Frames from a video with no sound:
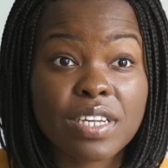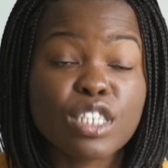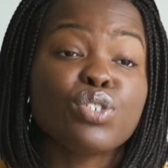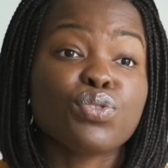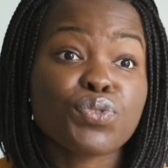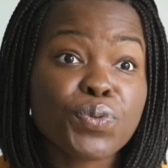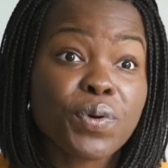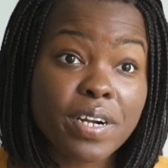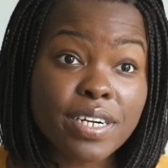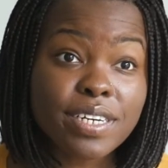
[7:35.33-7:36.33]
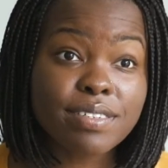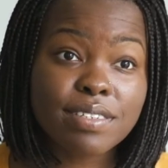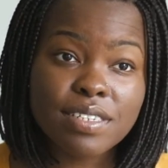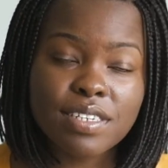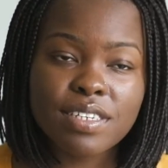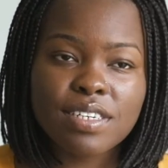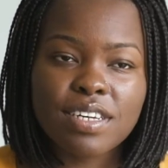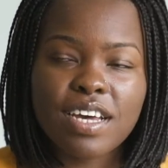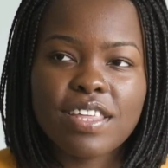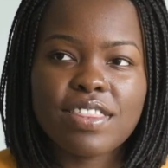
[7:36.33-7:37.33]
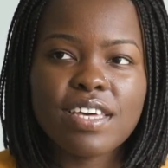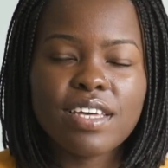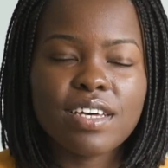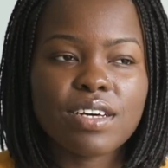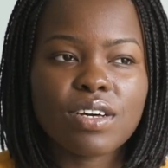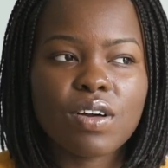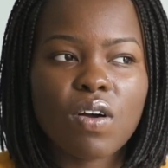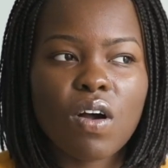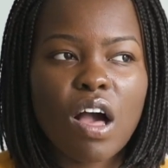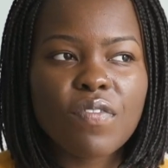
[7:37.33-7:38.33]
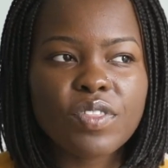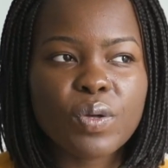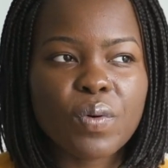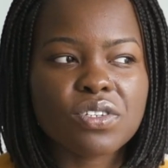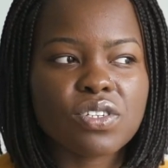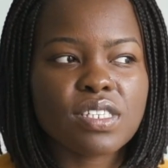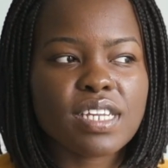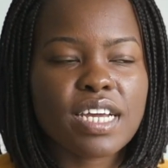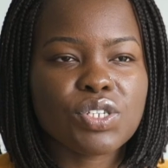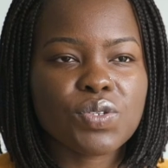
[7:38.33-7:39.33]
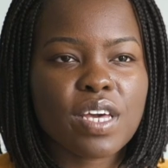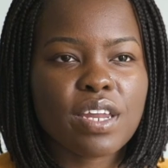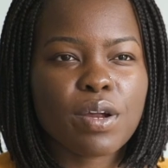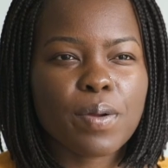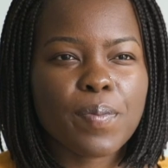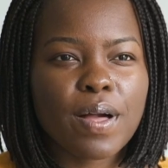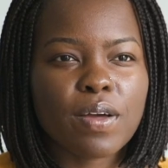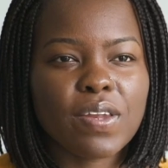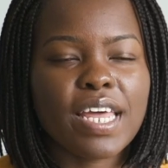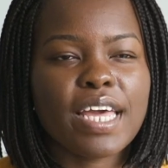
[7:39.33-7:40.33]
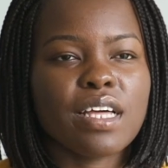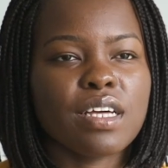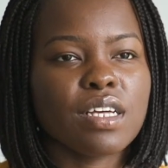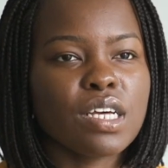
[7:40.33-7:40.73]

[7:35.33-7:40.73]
and do the work, I think often the questions that I do get are about, like,